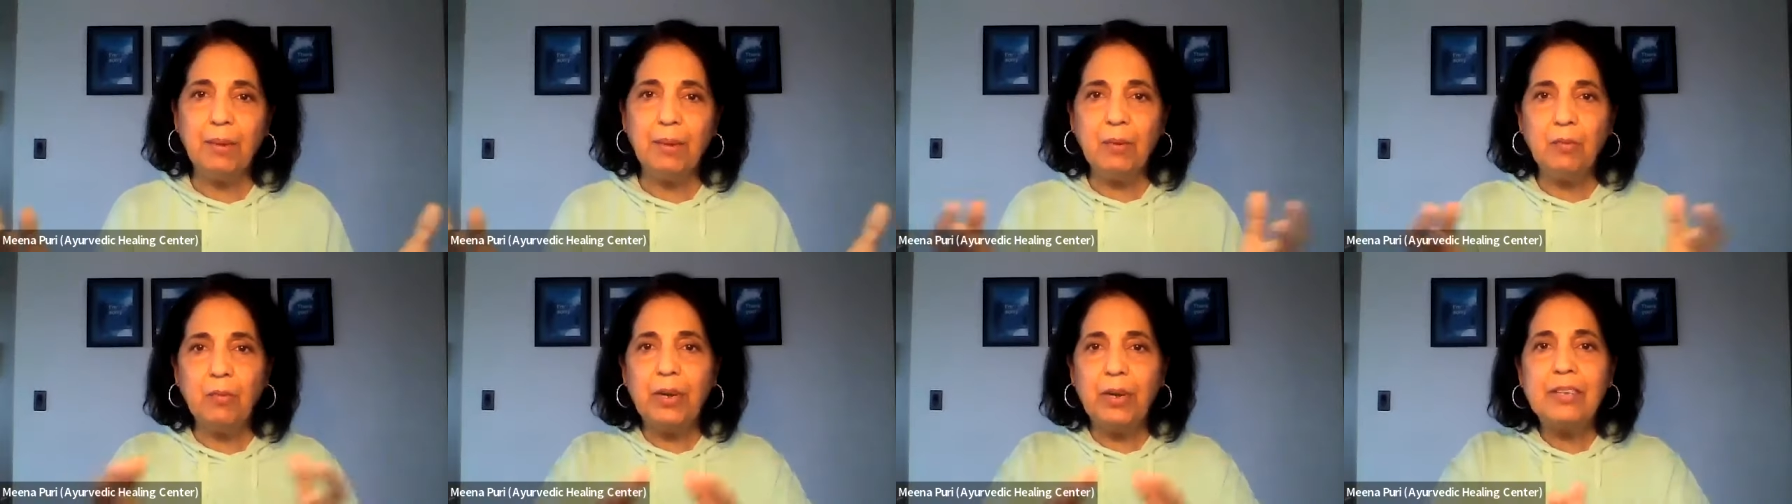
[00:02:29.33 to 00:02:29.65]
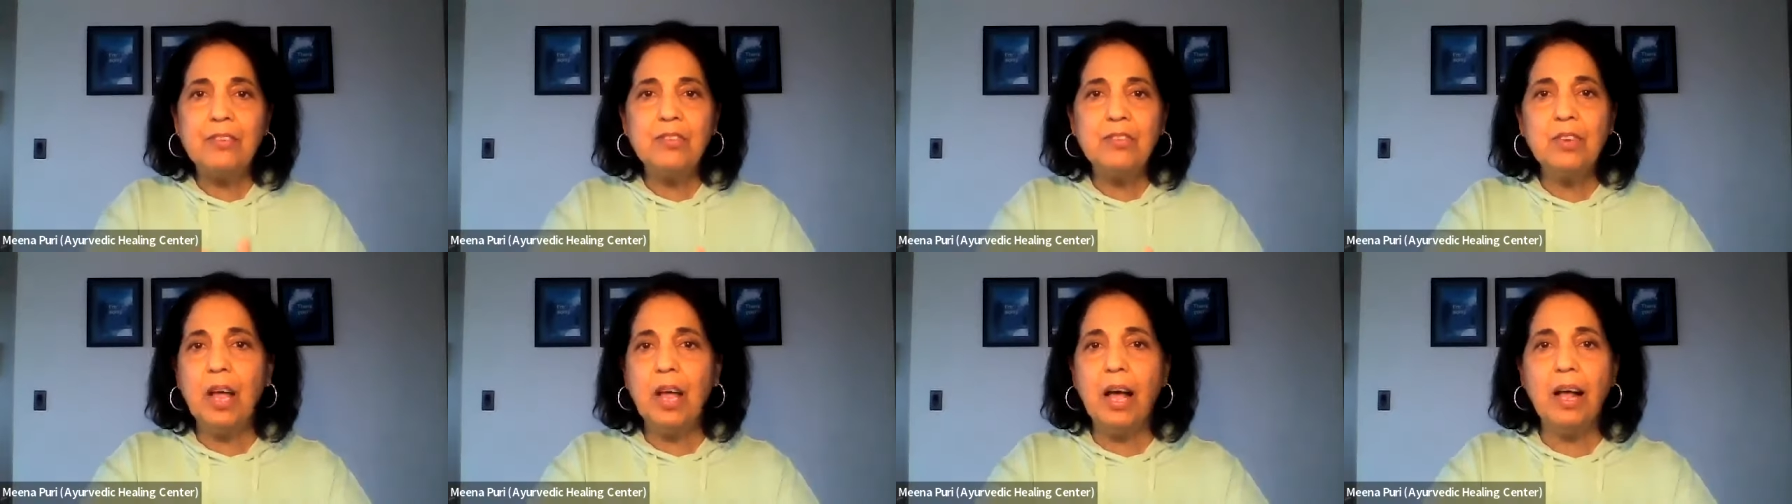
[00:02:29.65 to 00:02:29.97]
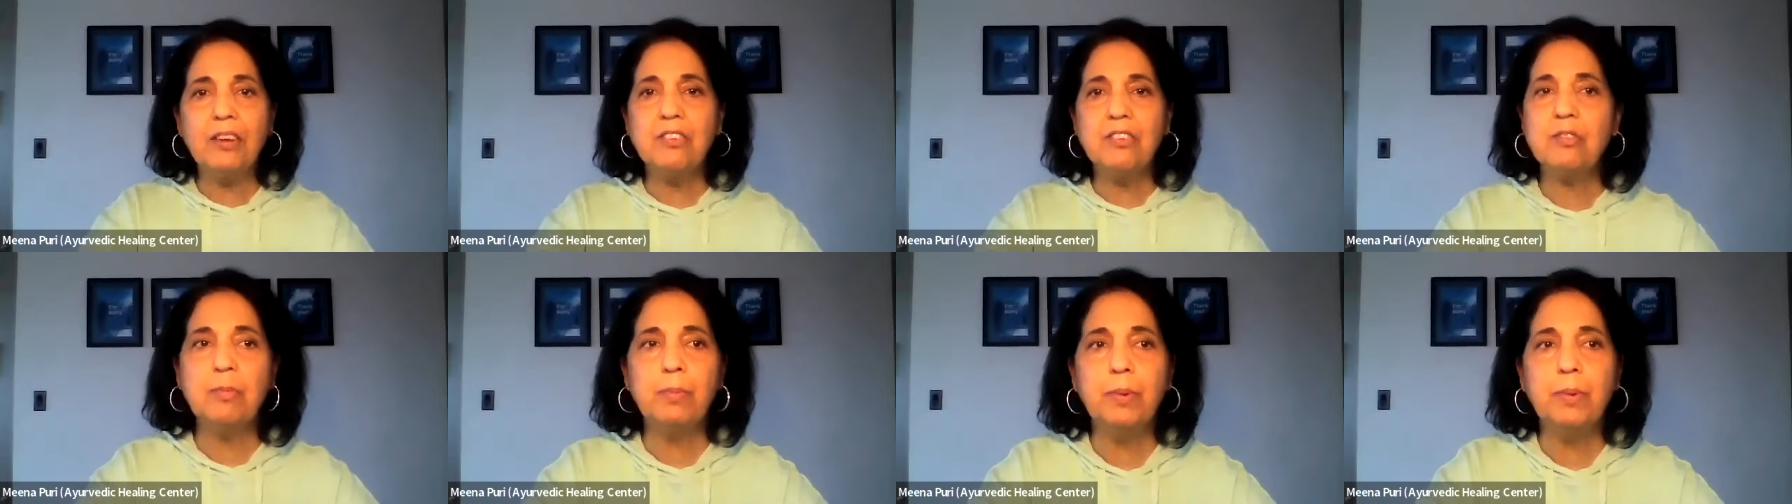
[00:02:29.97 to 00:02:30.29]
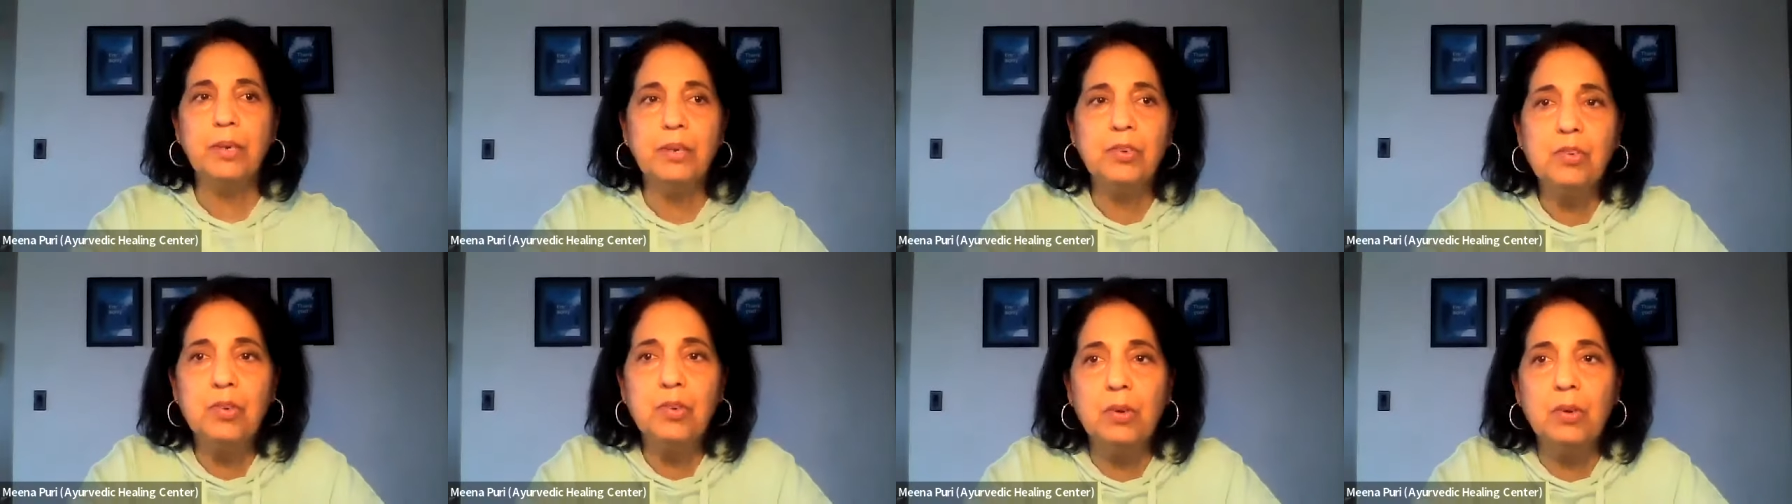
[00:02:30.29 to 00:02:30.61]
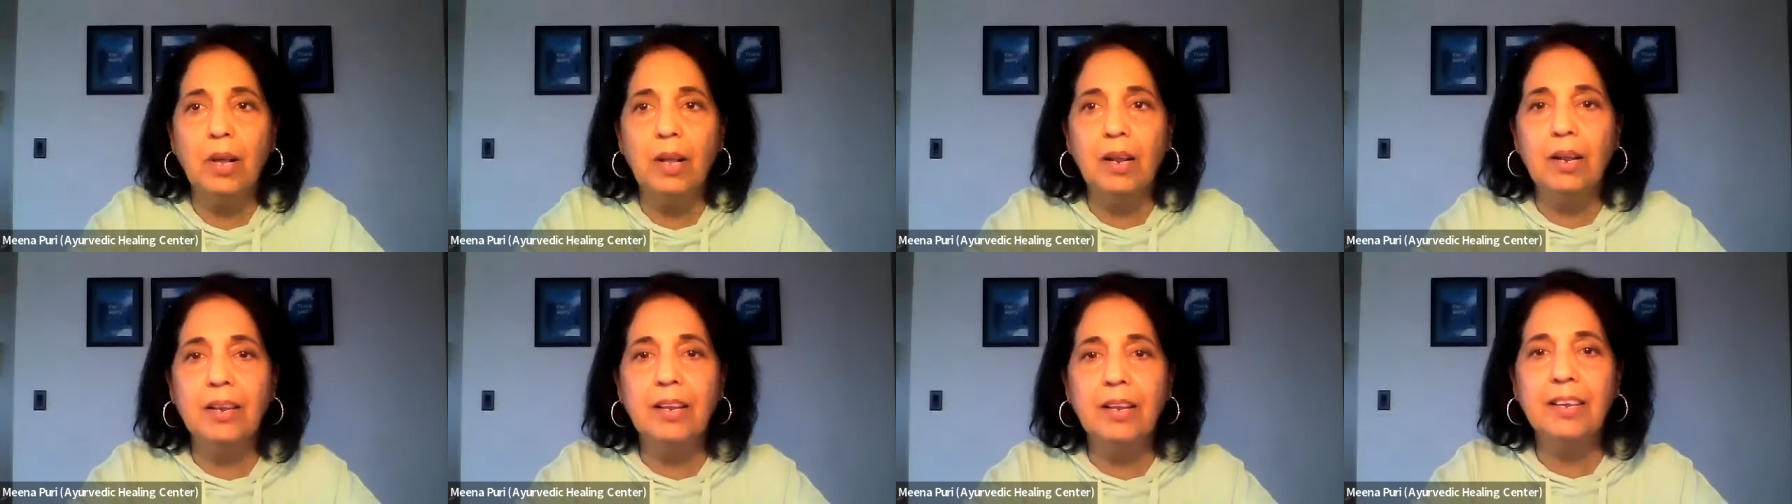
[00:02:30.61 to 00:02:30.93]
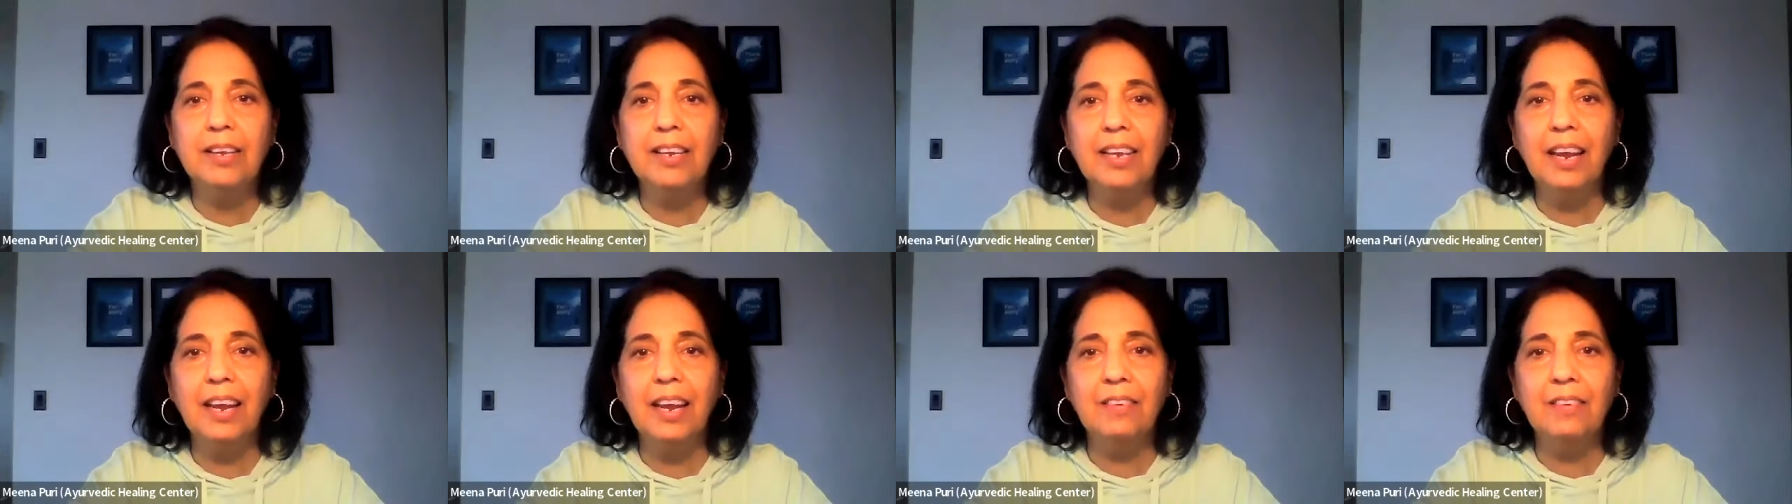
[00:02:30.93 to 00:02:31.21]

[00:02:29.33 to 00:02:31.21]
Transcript: mean, what's not spiritual?